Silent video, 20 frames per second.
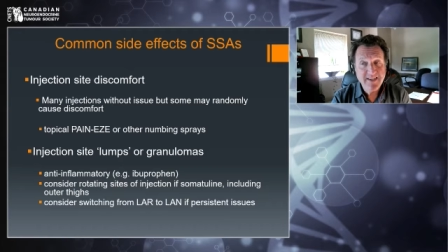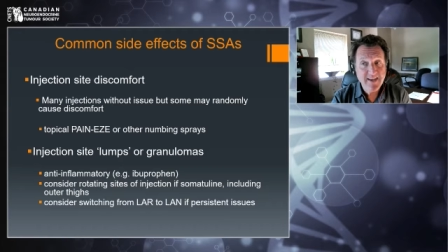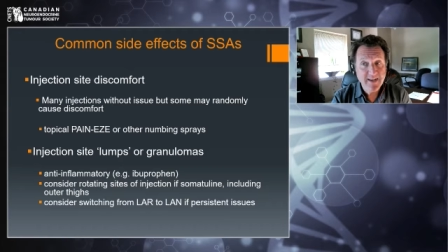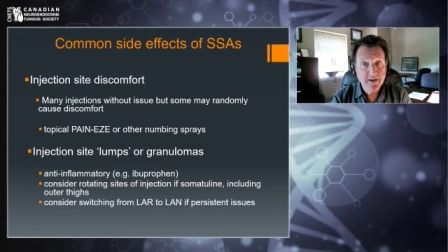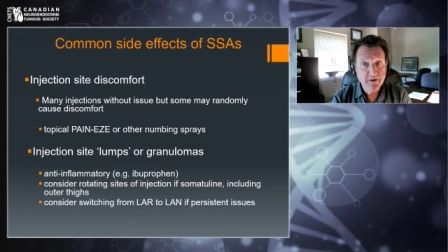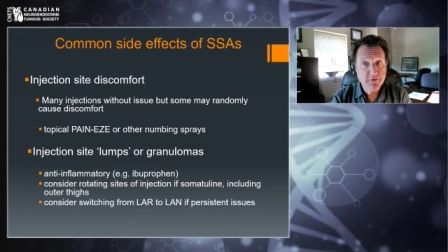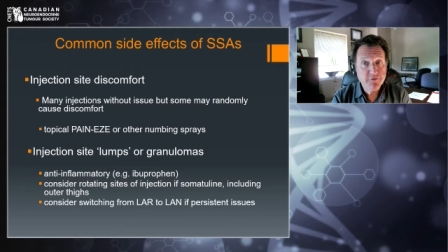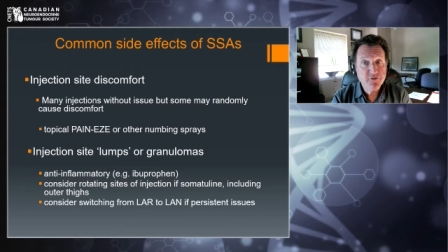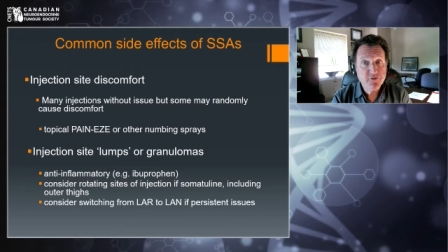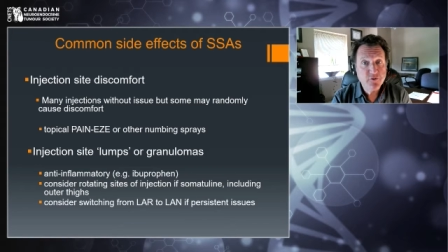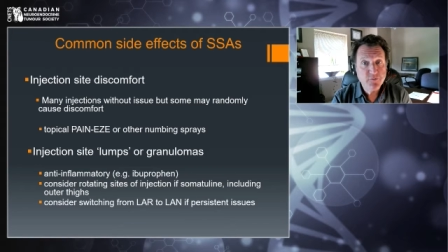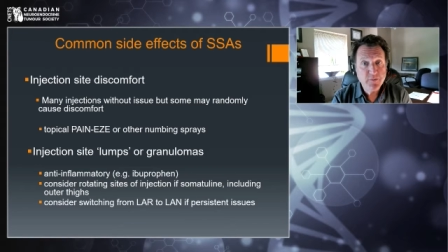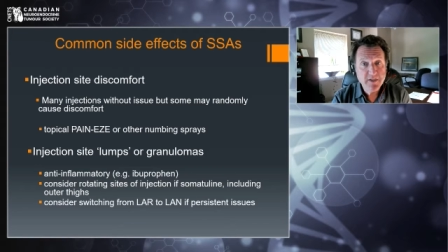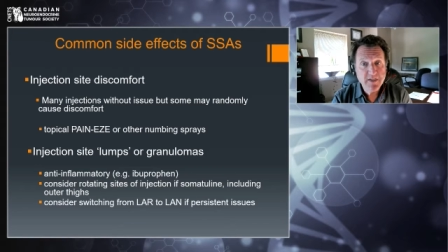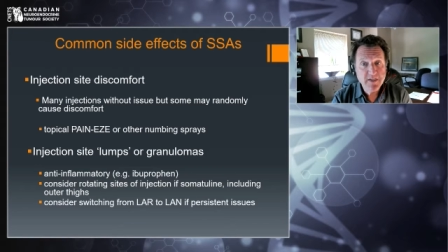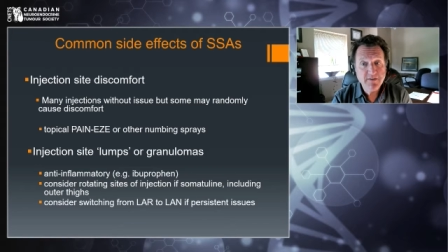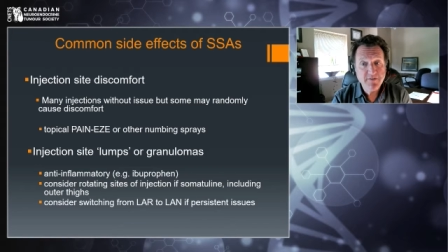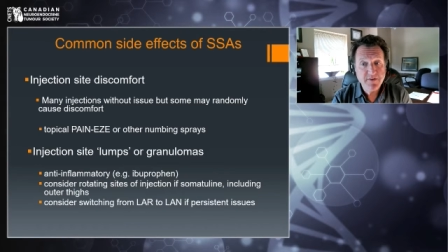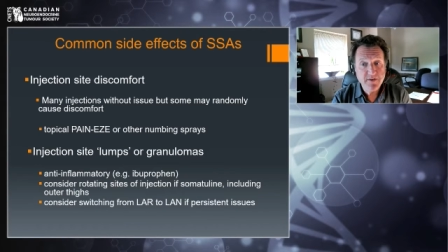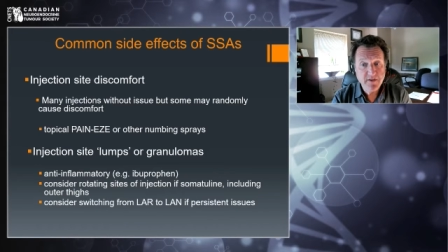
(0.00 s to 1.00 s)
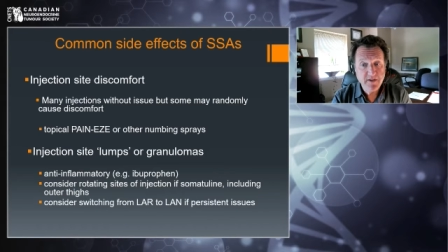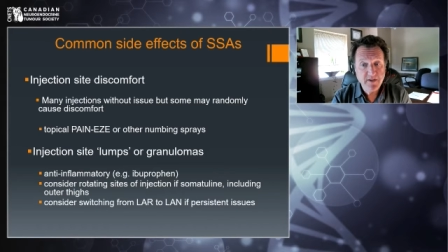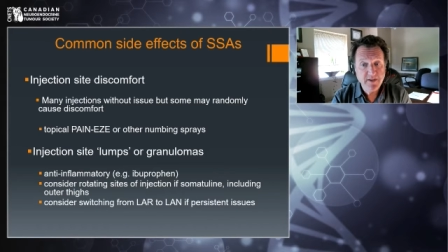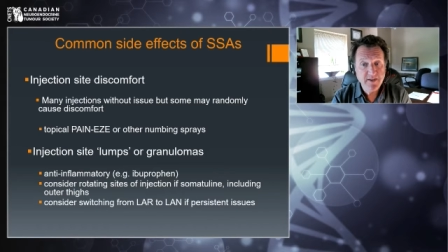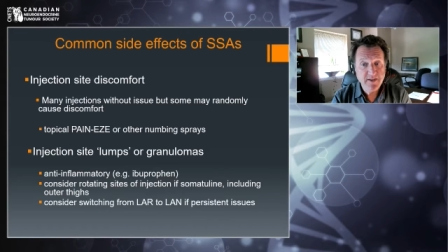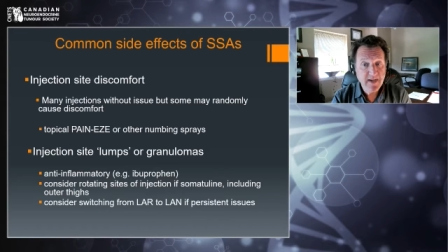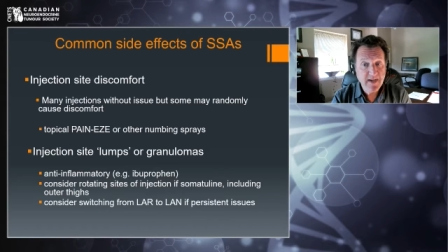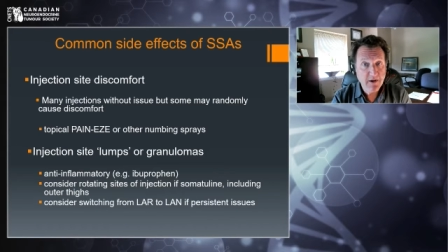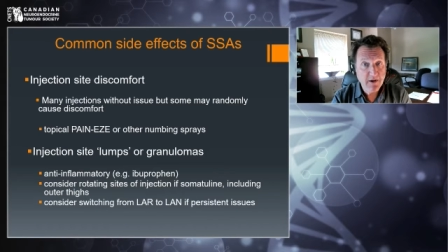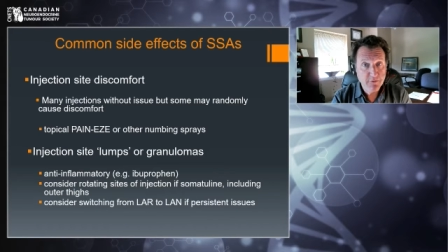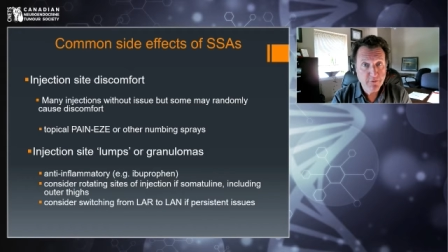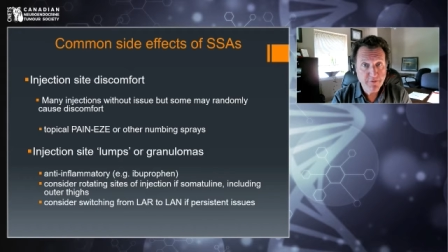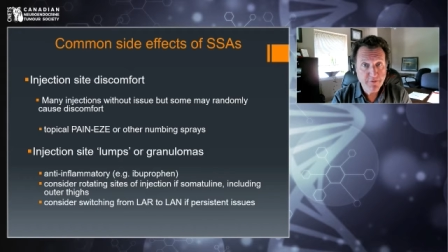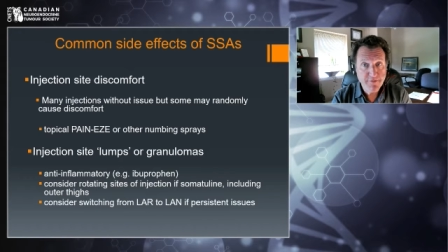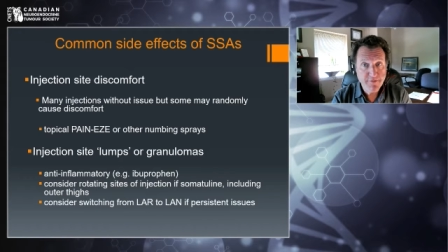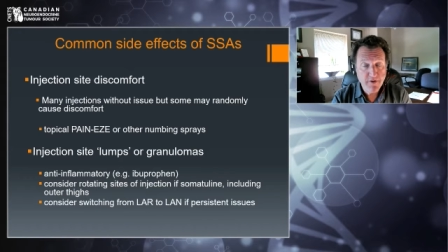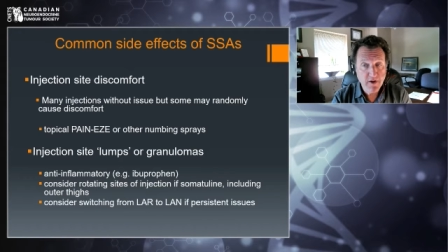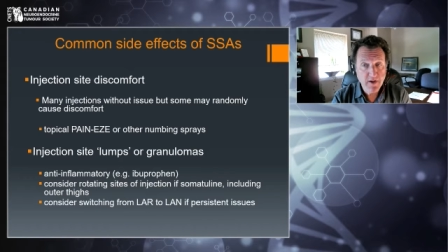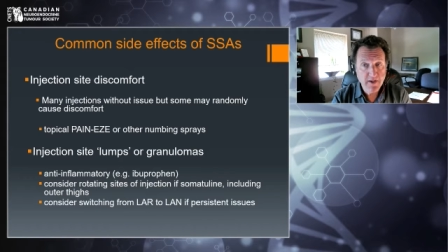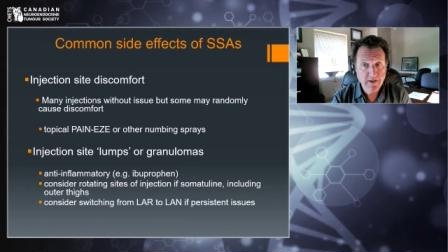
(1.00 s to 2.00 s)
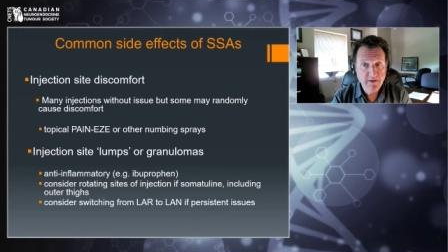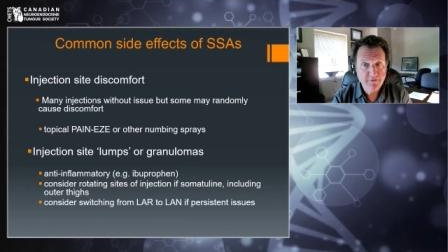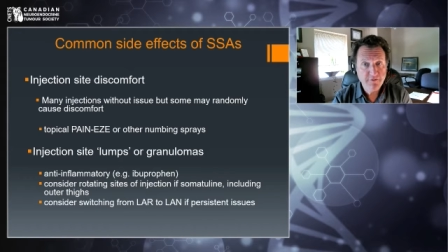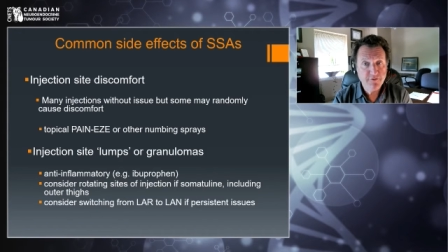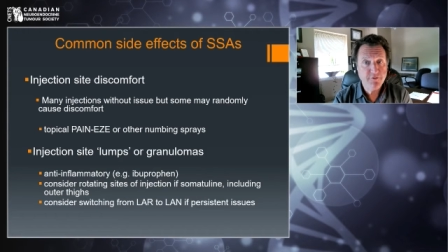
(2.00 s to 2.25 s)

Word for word: can also be given in the outer thighs.